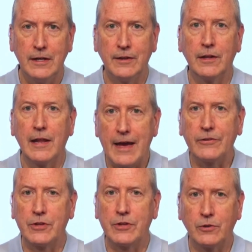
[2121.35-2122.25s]
In the
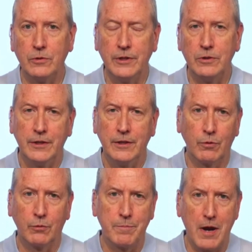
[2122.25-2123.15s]
last cycle,
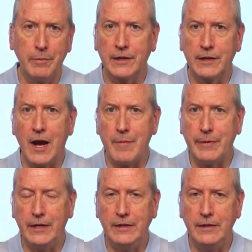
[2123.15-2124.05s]
the Republican
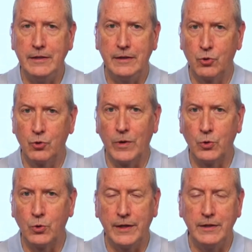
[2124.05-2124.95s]
nominee in
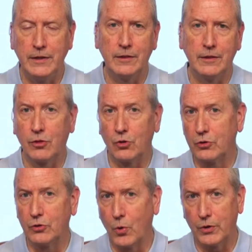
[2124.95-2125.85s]
2020, in the
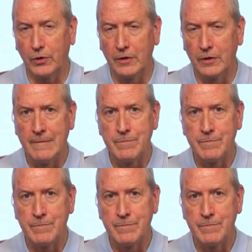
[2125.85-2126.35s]
third quarter,